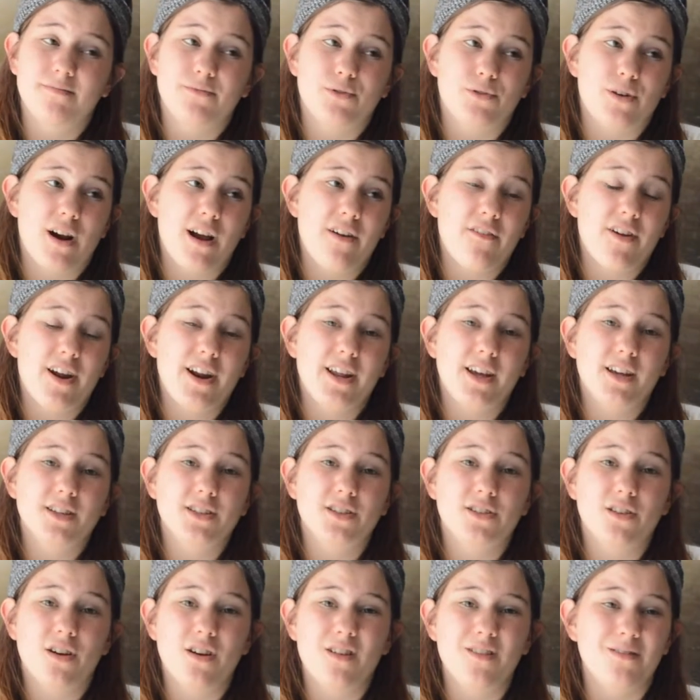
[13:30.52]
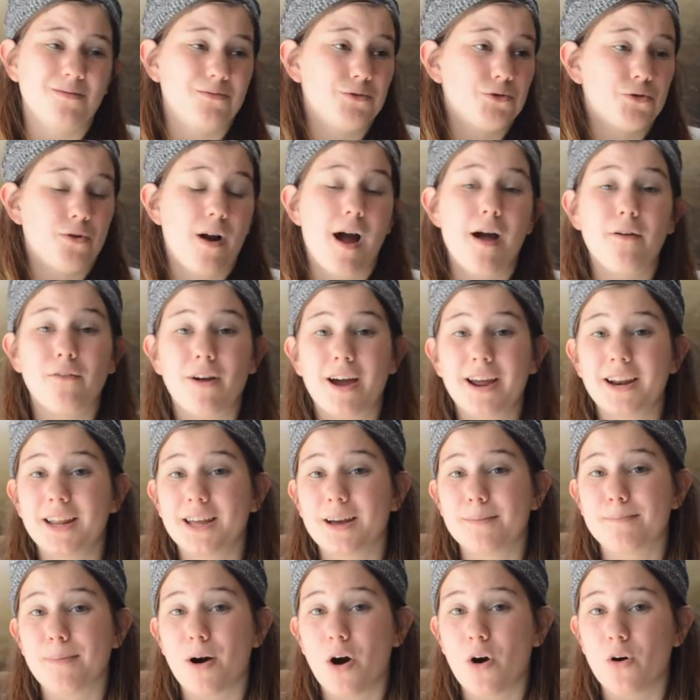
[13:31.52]
try writing a song, try
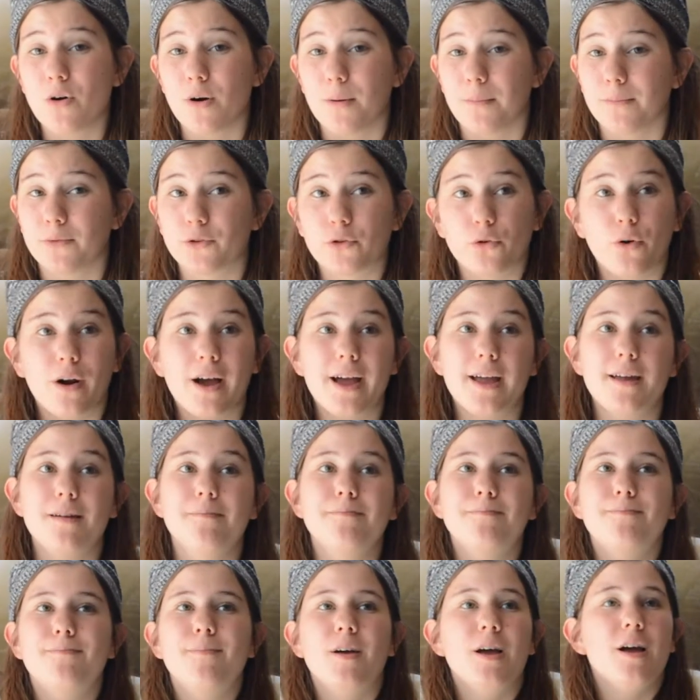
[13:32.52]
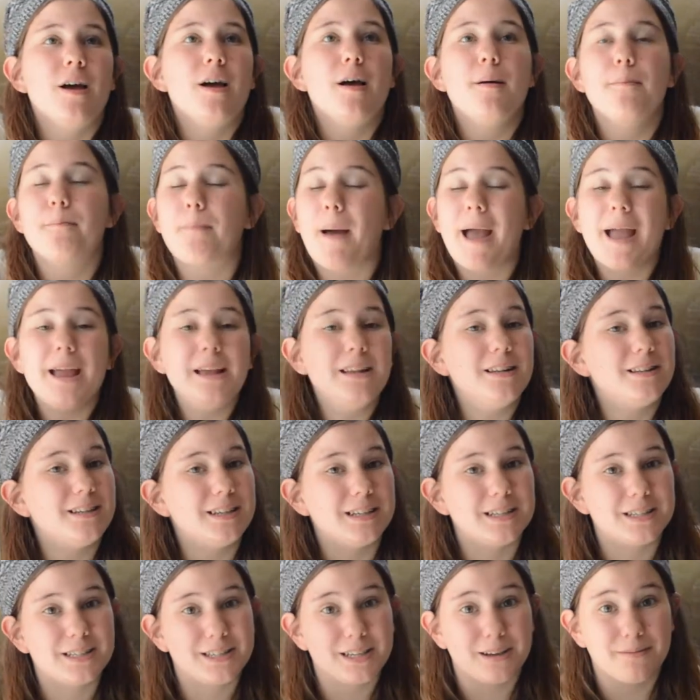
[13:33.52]
writing a poem, try
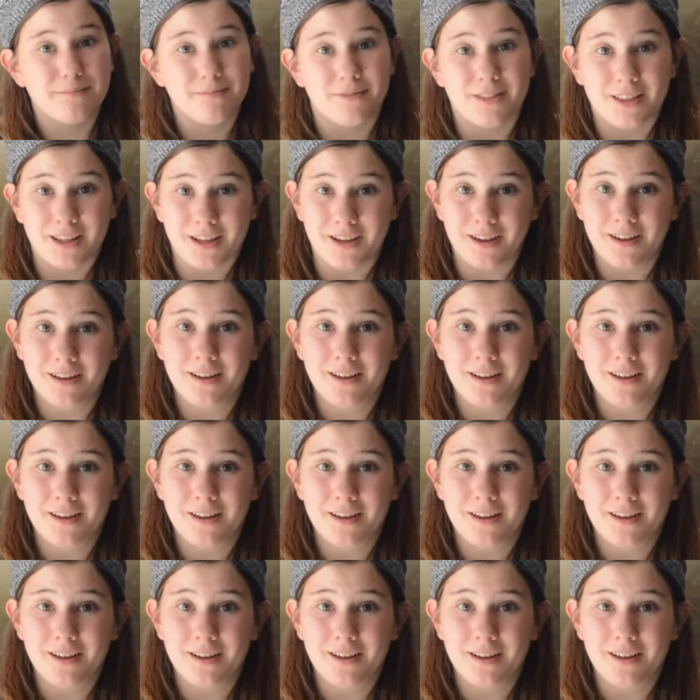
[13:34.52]
painting something.